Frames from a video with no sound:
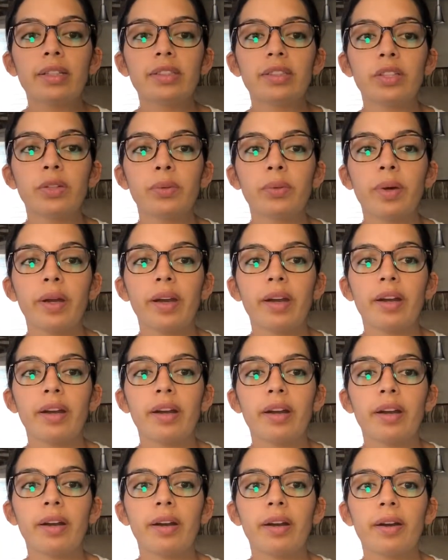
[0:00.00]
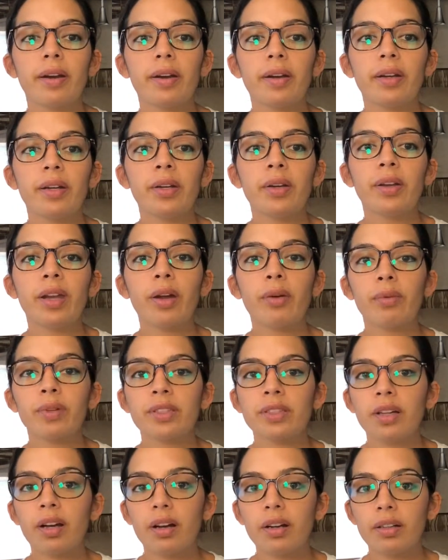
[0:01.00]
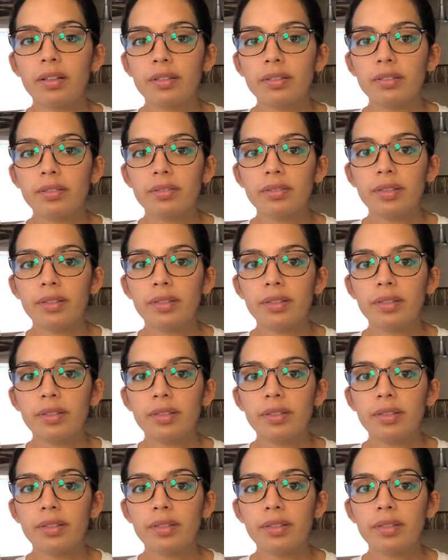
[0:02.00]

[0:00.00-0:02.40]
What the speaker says: to where you get what's called